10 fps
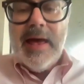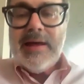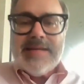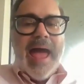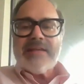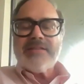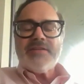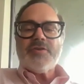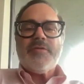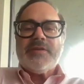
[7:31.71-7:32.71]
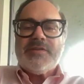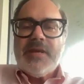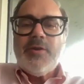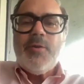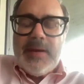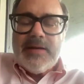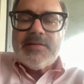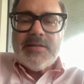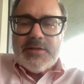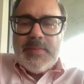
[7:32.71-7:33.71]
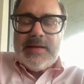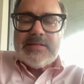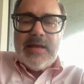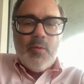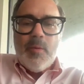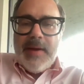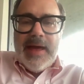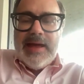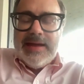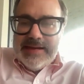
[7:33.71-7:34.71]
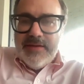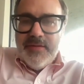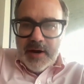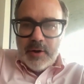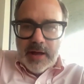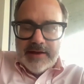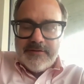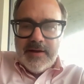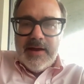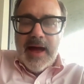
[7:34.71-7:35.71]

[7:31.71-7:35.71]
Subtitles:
taxes are the single biggest expense they will pay in their life.